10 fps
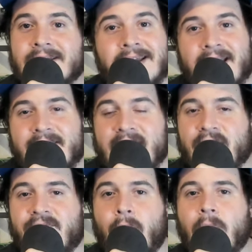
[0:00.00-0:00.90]
And they
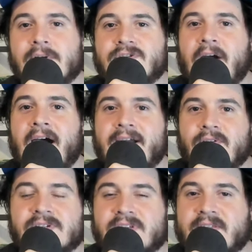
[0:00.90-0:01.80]
have 4
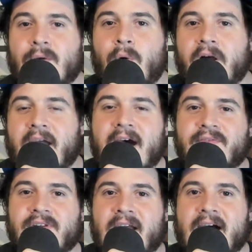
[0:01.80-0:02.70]
drivers that they want to
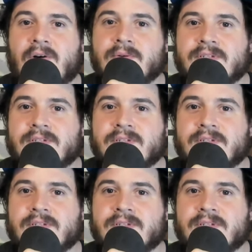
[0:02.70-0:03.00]
have in-house.